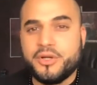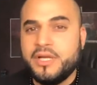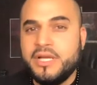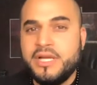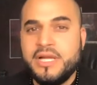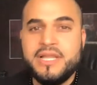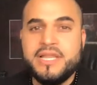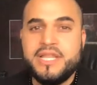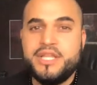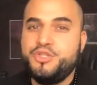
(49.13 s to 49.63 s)

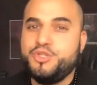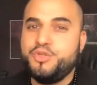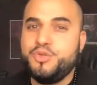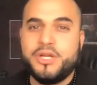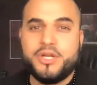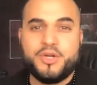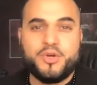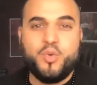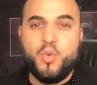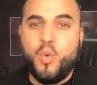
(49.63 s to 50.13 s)
that you
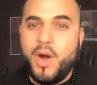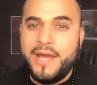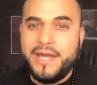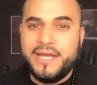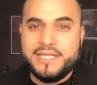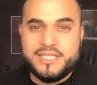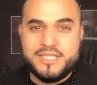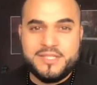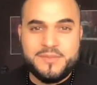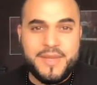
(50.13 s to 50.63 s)
create a
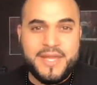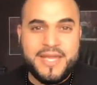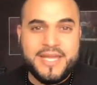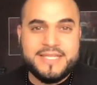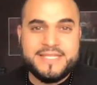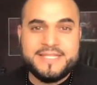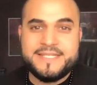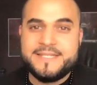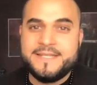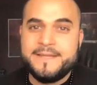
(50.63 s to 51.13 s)
quiet
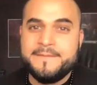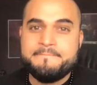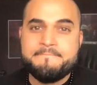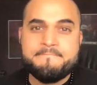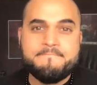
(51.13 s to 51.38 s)
space,